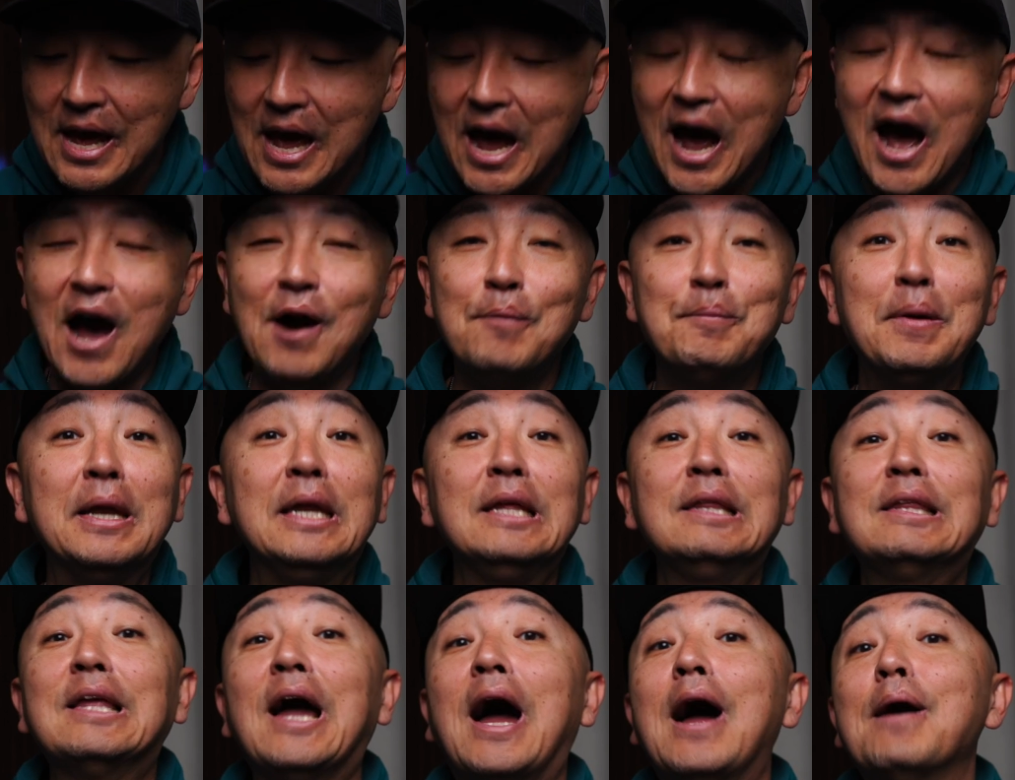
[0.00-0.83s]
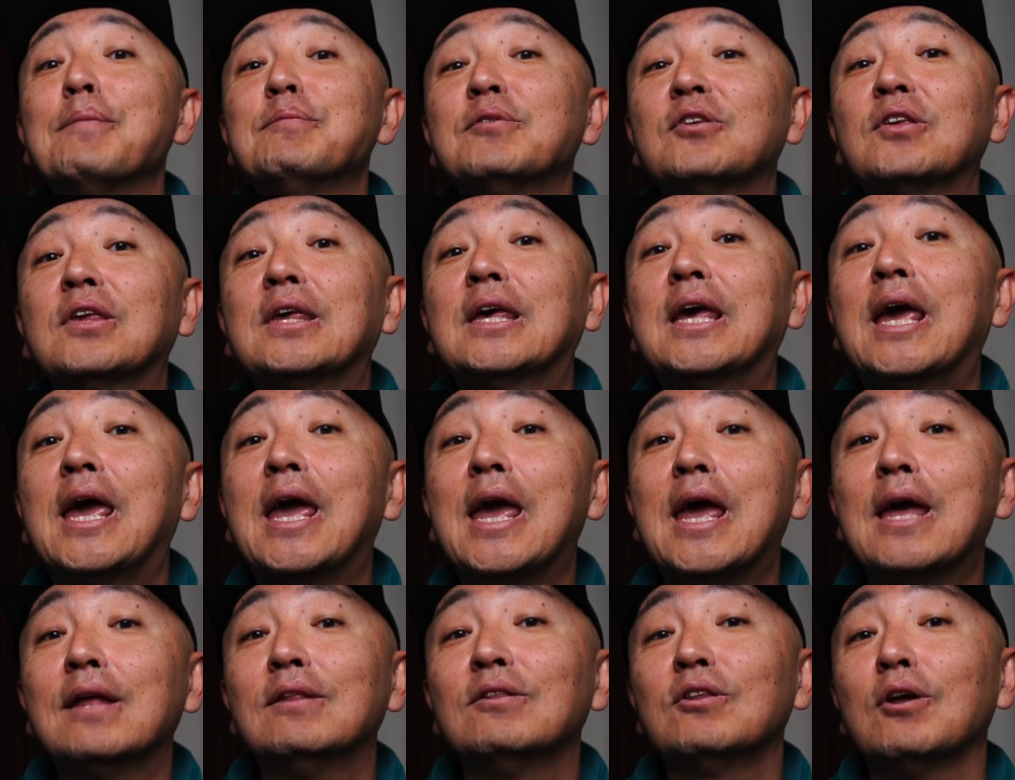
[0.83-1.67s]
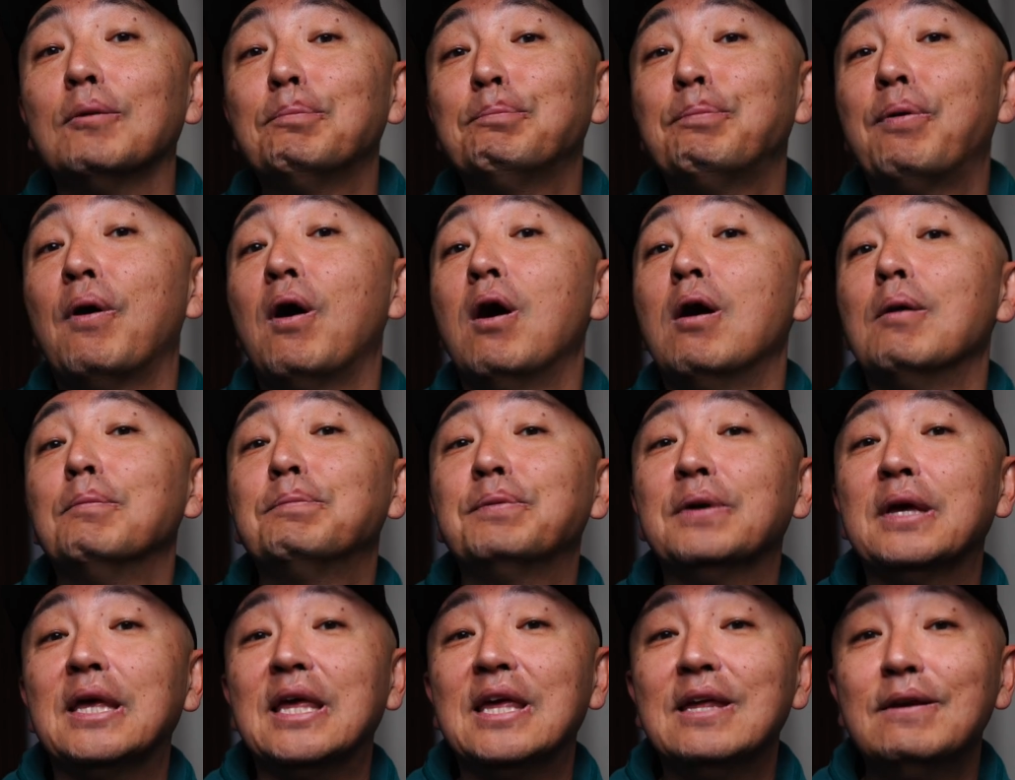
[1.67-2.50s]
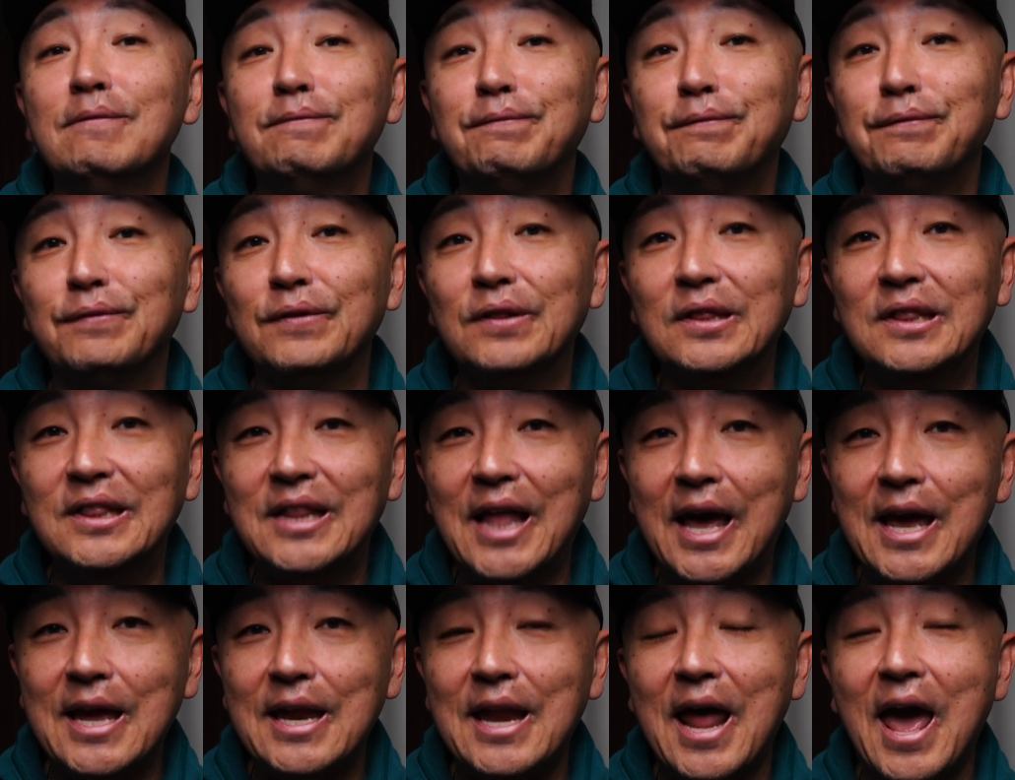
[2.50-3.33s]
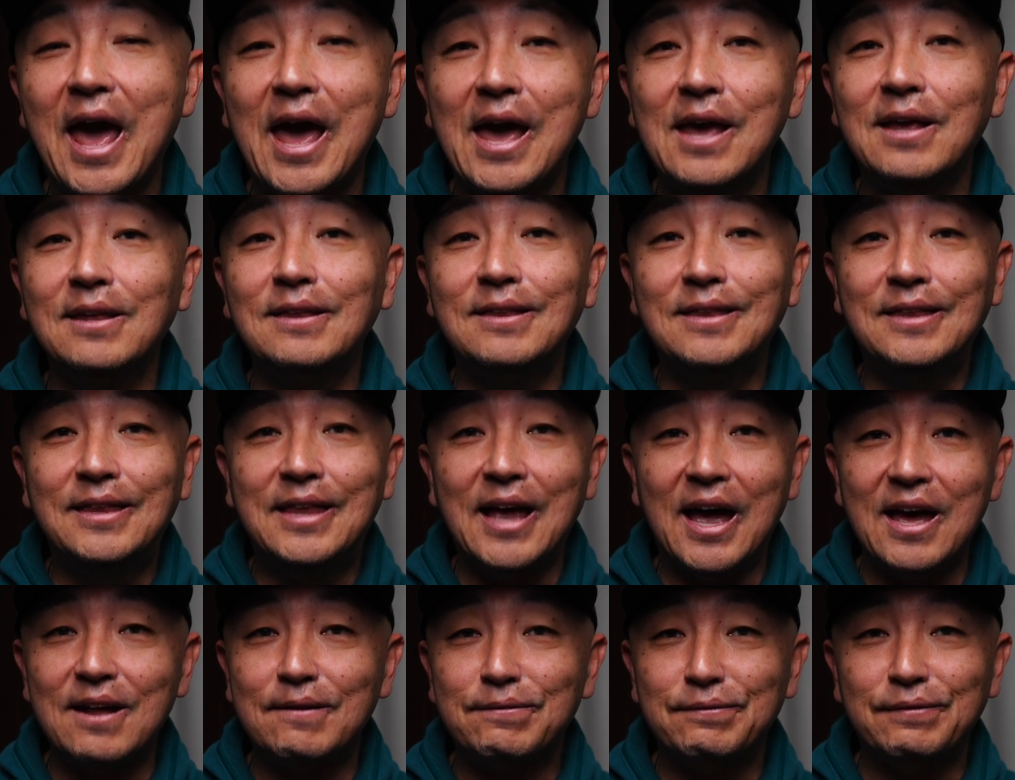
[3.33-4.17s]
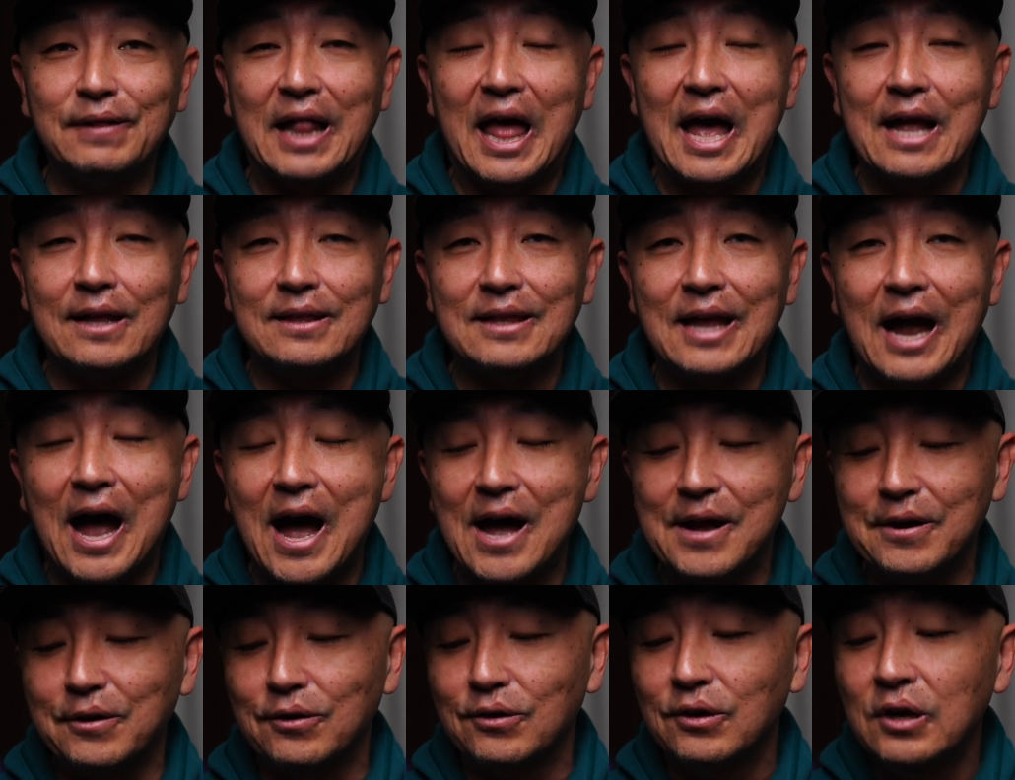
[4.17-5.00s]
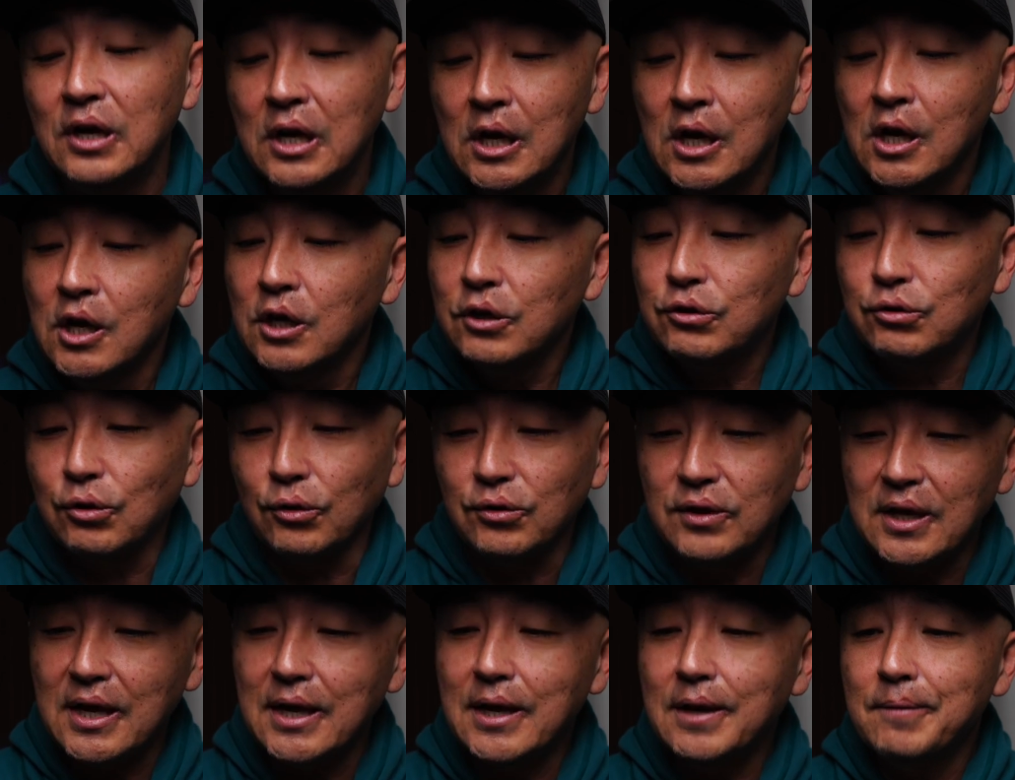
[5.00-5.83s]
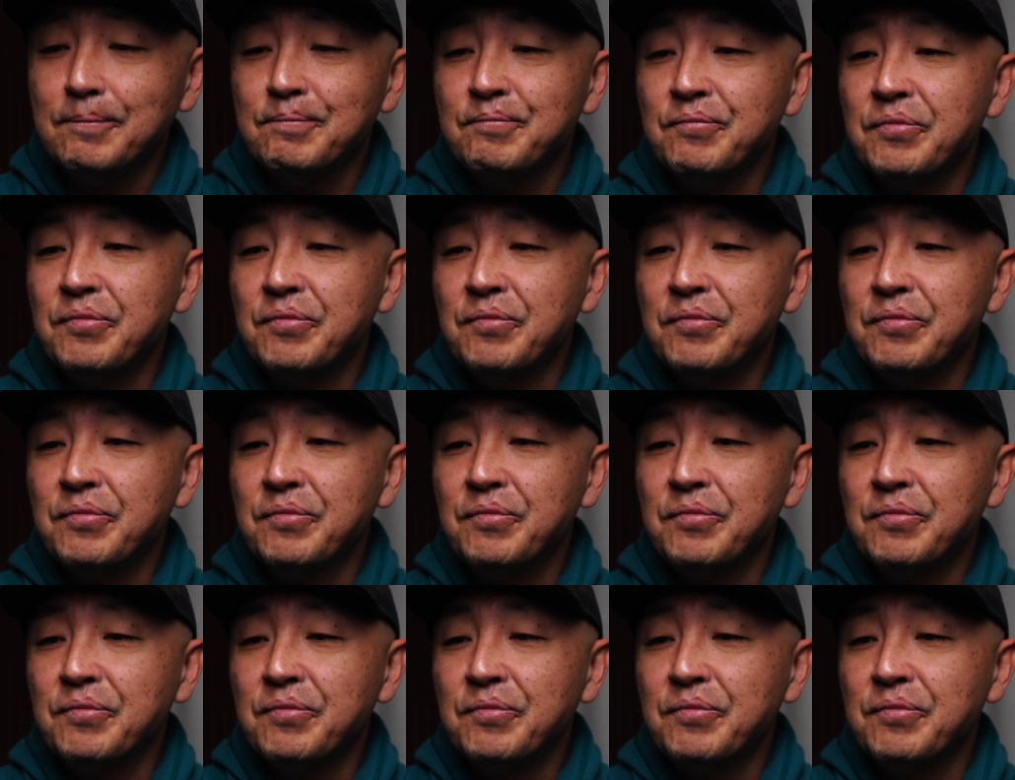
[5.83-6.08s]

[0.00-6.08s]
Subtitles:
How many times can the pump inflate a dead flat tire? So the